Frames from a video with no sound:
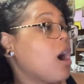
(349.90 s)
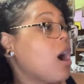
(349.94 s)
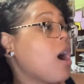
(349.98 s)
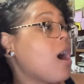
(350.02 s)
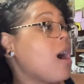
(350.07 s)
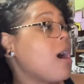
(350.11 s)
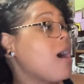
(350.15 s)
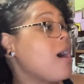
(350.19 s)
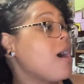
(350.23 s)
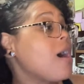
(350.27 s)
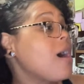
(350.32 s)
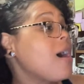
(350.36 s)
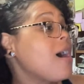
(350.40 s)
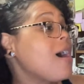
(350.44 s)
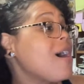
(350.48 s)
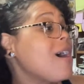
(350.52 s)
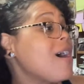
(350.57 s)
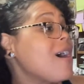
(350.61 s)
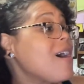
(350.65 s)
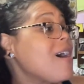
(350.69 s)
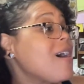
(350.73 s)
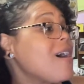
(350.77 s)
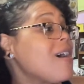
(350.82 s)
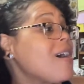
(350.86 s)

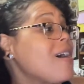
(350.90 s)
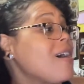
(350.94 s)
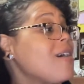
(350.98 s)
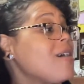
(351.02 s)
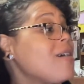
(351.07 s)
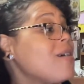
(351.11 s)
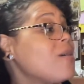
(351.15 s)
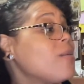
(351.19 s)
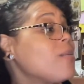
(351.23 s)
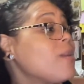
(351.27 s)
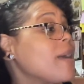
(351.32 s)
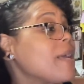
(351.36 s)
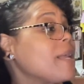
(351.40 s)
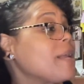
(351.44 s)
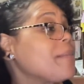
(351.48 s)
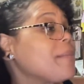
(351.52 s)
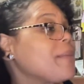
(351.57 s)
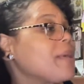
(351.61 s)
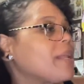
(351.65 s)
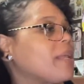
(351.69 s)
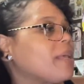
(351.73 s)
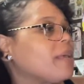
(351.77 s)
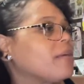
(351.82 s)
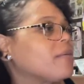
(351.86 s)
Oh, wait a
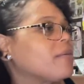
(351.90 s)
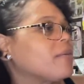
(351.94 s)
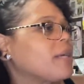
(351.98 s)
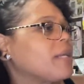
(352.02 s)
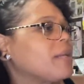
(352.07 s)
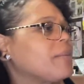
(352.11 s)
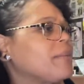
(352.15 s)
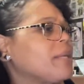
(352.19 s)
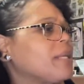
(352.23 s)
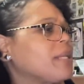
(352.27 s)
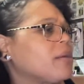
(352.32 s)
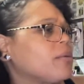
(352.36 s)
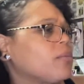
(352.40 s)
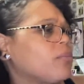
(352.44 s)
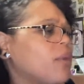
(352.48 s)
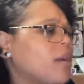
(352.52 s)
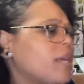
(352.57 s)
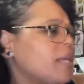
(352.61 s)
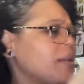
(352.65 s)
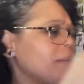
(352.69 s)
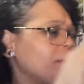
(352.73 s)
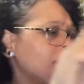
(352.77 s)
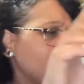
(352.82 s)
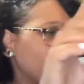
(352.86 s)
minute. Wait a minute.
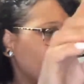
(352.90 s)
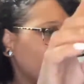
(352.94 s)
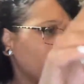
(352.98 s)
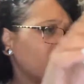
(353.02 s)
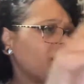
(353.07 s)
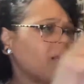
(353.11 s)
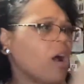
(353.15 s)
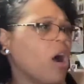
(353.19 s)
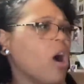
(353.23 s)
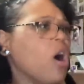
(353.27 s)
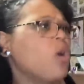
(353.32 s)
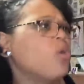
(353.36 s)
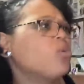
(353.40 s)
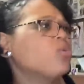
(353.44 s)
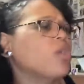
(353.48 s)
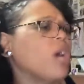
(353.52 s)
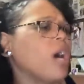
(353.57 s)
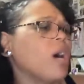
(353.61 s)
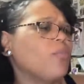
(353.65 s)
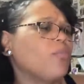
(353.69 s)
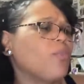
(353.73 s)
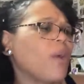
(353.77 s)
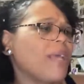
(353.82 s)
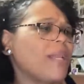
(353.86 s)
Wait a minute. Hold
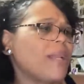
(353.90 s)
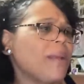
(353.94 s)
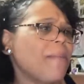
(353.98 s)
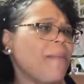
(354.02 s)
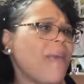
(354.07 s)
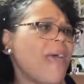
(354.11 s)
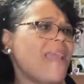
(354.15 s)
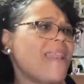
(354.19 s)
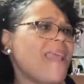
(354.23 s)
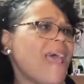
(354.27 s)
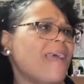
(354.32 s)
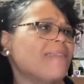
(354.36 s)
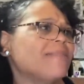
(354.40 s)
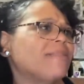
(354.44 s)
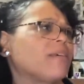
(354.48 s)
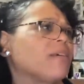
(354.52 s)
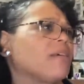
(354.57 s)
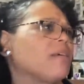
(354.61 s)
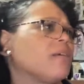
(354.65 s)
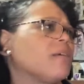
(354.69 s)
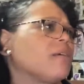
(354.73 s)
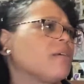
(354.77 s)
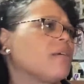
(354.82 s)
up. Wait a minute.